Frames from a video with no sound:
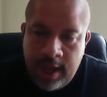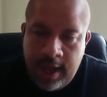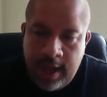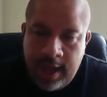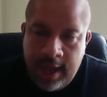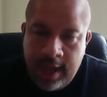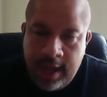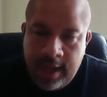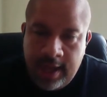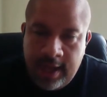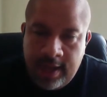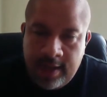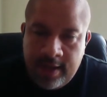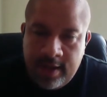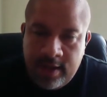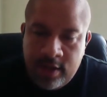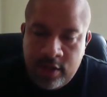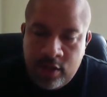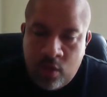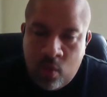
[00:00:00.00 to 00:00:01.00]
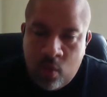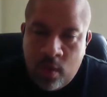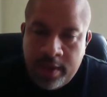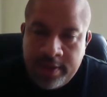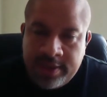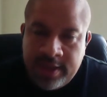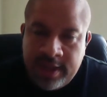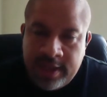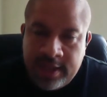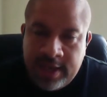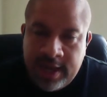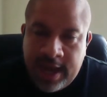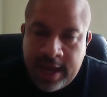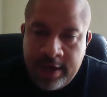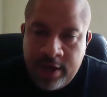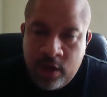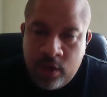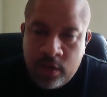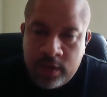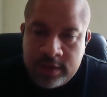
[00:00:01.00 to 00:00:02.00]
And the one thing that I
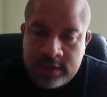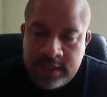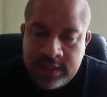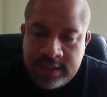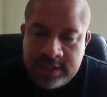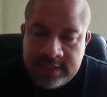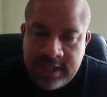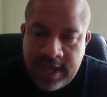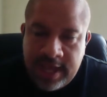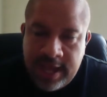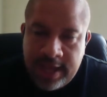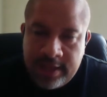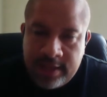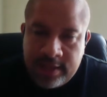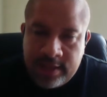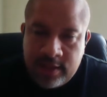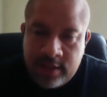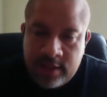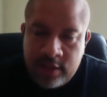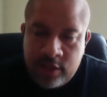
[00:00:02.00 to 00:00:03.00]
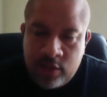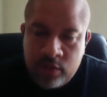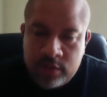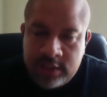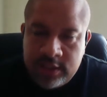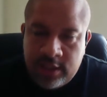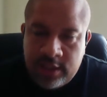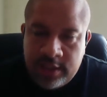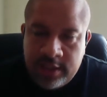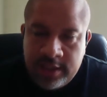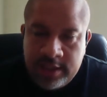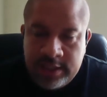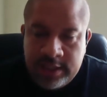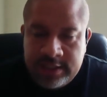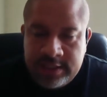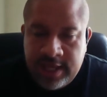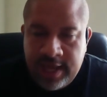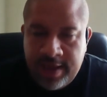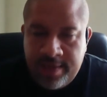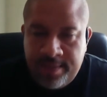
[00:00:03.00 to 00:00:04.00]
noticed is that the utilities
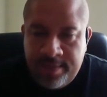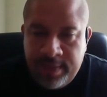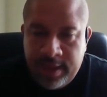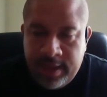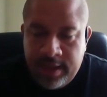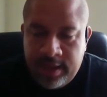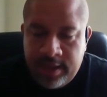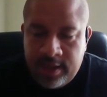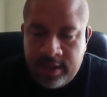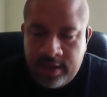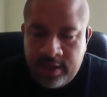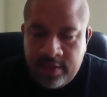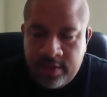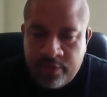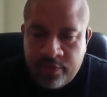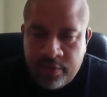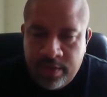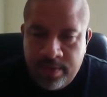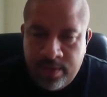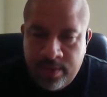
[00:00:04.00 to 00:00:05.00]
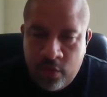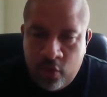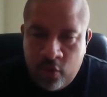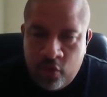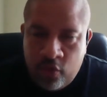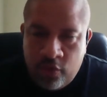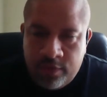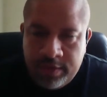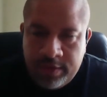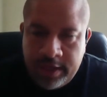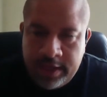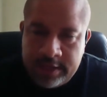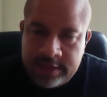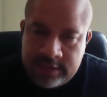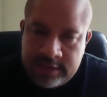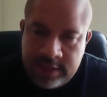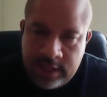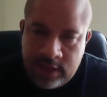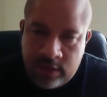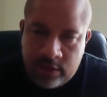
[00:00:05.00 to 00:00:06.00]
had been removed and
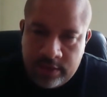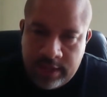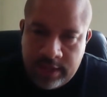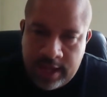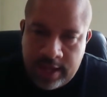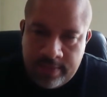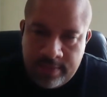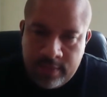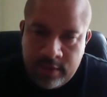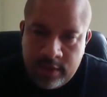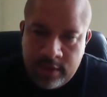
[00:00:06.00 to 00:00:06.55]
sealed up.